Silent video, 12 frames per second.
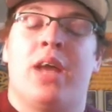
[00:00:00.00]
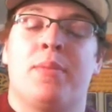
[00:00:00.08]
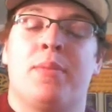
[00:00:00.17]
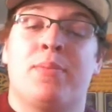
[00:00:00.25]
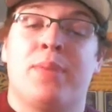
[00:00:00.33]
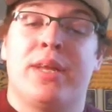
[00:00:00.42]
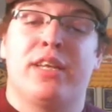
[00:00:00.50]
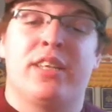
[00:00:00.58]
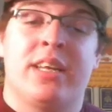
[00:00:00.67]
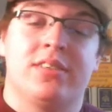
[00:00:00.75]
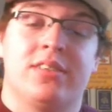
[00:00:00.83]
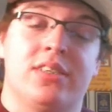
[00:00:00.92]
I mean, beating
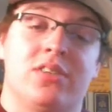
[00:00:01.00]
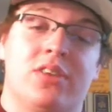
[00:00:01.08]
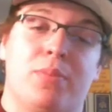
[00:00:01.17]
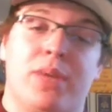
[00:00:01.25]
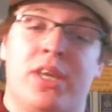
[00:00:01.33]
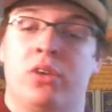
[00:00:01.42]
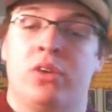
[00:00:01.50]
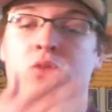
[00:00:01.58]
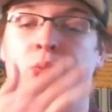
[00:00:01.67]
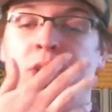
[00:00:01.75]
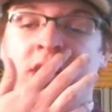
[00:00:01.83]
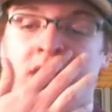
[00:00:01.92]
Tennessee is going to be huge,
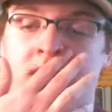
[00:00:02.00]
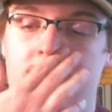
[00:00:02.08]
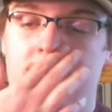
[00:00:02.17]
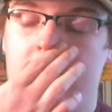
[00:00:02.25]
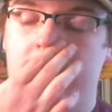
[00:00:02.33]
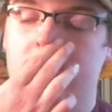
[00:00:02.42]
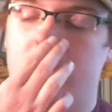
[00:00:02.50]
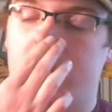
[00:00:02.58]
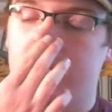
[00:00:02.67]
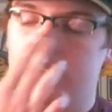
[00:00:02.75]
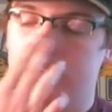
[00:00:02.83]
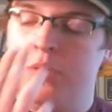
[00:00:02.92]
because if the
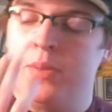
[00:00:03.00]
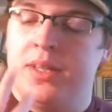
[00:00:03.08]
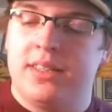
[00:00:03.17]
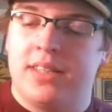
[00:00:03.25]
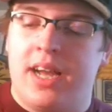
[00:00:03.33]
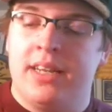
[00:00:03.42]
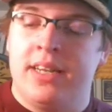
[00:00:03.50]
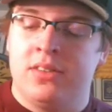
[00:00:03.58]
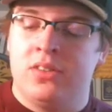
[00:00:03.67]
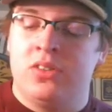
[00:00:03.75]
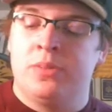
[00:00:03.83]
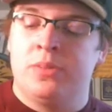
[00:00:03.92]
Jags do beat the Titans,